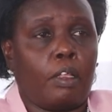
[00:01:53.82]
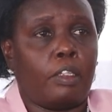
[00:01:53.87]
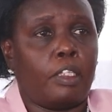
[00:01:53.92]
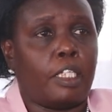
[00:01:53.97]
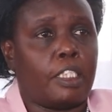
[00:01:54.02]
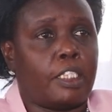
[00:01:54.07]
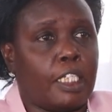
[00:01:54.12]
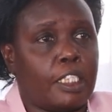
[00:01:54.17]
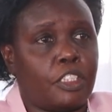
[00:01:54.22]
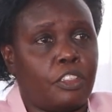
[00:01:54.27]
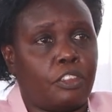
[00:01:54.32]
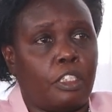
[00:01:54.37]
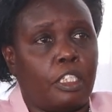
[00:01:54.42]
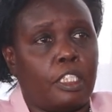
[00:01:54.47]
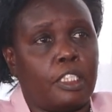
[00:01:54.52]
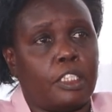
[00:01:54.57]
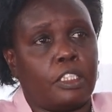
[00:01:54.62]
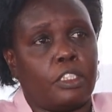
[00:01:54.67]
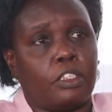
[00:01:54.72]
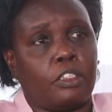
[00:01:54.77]
The just
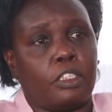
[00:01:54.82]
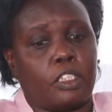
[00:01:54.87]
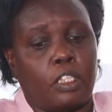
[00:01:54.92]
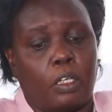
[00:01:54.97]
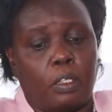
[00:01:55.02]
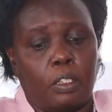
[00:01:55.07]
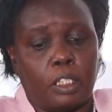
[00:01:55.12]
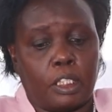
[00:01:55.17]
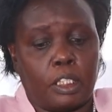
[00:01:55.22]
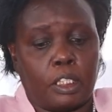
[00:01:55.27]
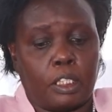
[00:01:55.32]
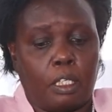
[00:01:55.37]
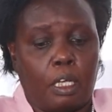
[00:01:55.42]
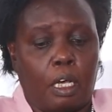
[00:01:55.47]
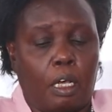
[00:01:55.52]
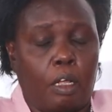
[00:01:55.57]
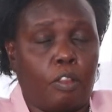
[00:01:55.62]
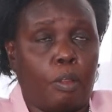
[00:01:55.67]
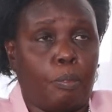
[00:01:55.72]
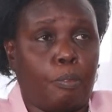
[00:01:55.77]
released results,
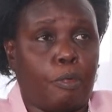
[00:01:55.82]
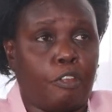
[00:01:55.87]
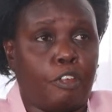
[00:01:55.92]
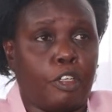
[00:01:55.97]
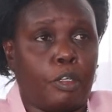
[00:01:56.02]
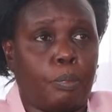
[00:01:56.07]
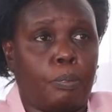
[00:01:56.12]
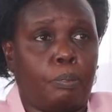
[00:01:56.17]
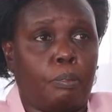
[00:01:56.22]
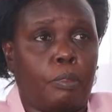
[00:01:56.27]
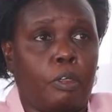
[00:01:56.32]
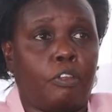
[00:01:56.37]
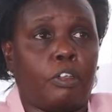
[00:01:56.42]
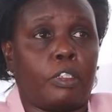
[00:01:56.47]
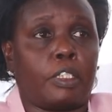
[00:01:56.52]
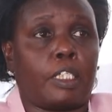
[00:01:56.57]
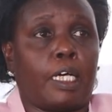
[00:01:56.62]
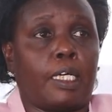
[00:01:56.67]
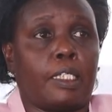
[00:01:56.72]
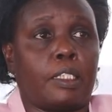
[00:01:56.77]
the profit
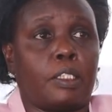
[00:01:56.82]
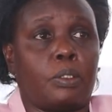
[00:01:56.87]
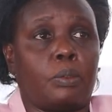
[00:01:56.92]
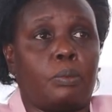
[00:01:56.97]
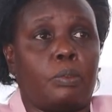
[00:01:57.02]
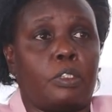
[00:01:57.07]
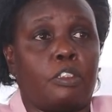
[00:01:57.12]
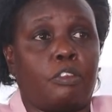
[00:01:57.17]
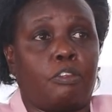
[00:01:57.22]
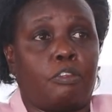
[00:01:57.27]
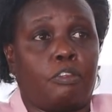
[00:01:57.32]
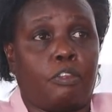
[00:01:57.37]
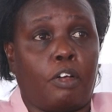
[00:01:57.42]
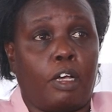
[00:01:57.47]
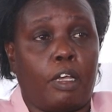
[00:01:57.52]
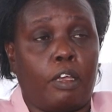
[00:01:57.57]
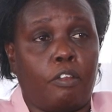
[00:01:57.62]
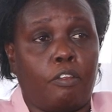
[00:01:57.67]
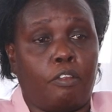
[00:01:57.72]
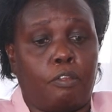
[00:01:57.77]
before tax was
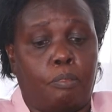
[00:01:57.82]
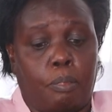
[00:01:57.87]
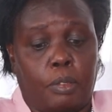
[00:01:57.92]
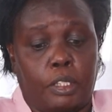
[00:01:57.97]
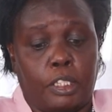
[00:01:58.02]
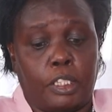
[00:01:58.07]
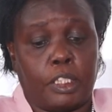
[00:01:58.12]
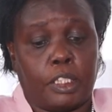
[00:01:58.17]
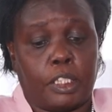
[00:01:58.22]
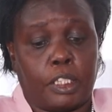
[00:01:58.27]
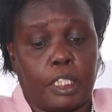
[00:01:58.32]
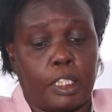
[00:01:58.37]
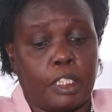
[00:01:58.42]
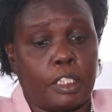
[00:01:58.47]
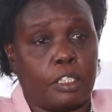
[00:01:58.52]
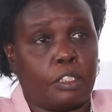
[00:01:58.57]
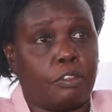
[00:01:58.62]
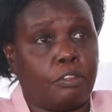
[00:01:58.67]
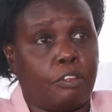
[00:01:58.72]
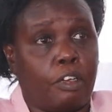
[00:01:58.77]

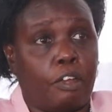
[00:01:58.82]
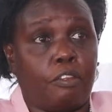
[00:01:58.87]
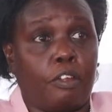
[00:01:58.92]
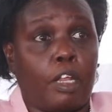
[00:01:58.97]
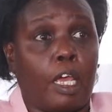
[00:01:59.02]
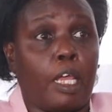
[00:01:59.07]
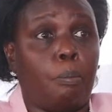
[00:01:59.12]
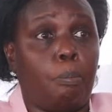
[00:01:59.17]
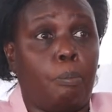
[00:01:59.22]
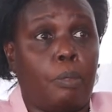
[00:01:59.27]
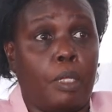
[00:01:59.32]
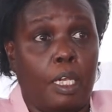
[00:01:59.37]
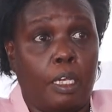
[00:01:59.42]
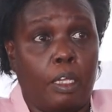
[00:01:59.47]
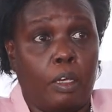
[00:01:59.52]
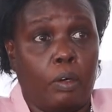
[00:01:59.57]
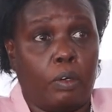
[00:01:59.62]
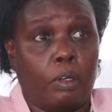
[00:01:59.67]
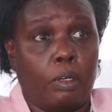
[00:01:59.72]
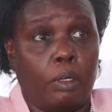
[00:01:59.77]
5.659
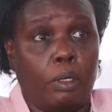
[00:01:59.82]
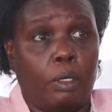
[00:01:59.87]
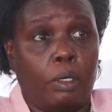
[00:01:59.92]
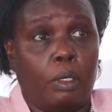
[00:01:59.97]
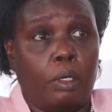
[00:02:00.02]
billion.